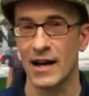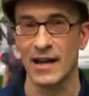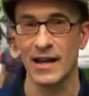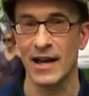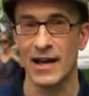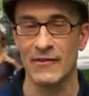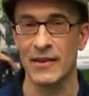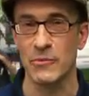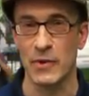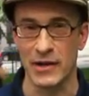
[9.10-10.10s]
I have
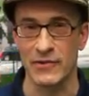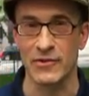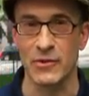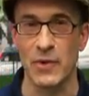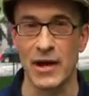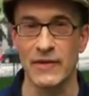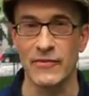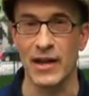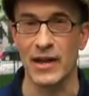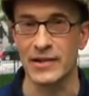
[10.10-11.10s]
a wonderful wife
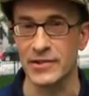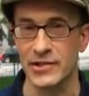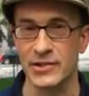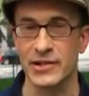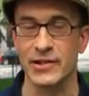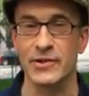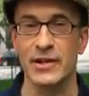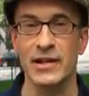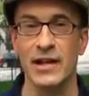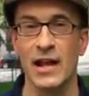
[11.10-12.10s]
and two
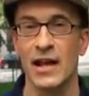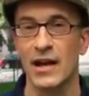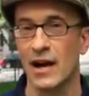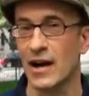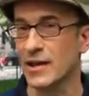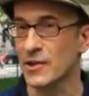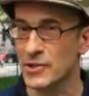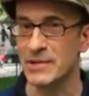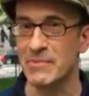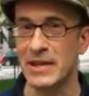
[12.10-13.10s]
children. I
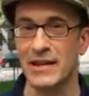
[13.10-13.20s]
used to